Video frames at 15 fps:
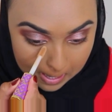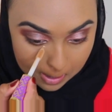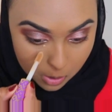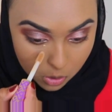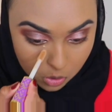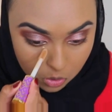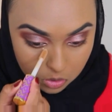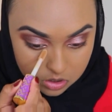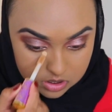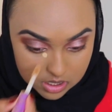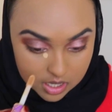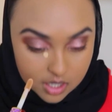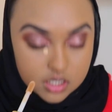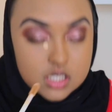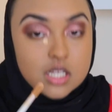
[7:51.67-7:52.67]
holds
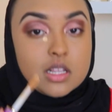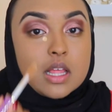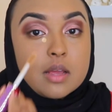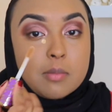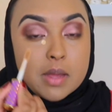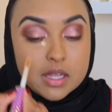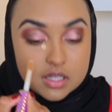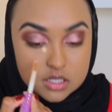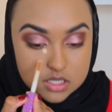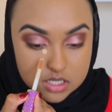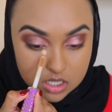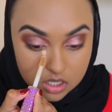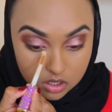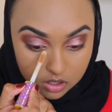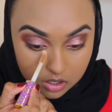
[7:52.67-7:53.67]
on to like my
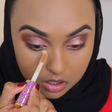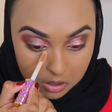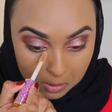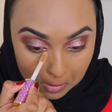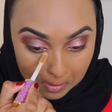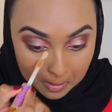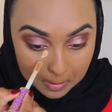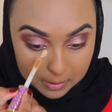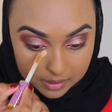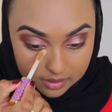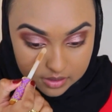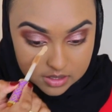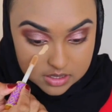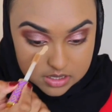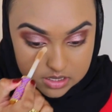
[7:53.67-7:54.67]
concealer. Like
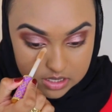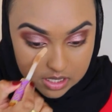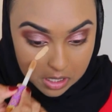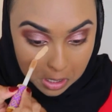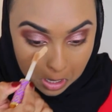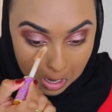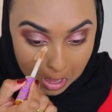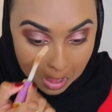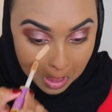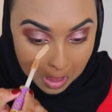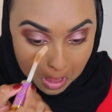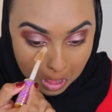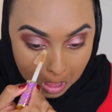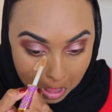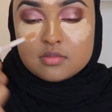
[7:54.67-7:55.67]
let's see.
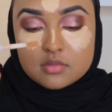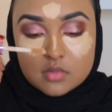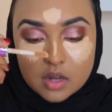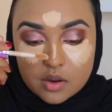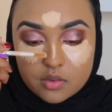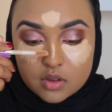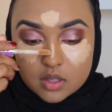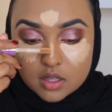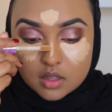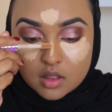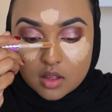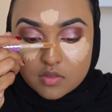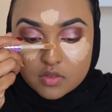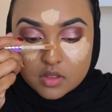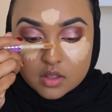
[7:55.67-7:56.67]
I really
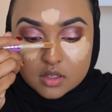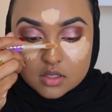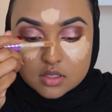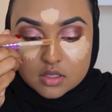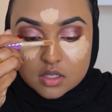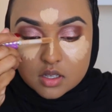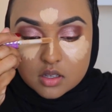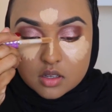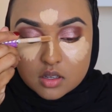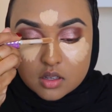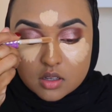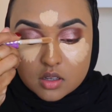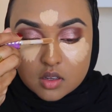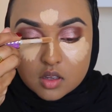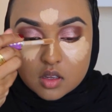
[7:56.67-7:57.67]
love this.
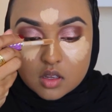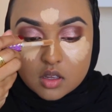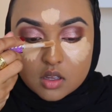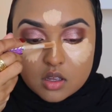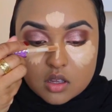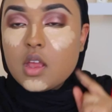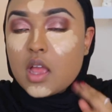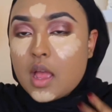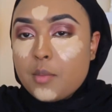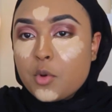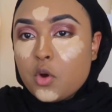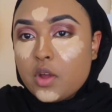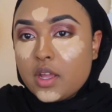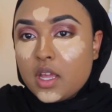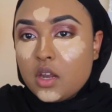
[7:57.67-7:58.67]
I'm
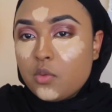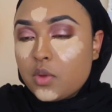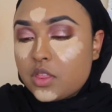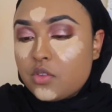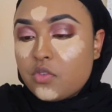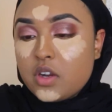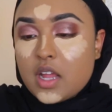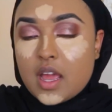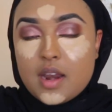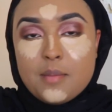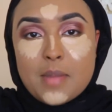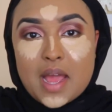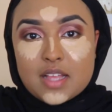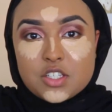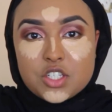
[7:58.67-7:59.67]
going in with the Rihanna
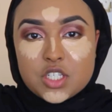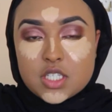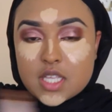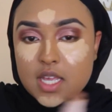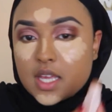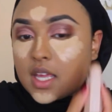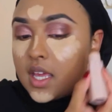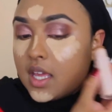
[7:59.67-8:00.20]
Matchstick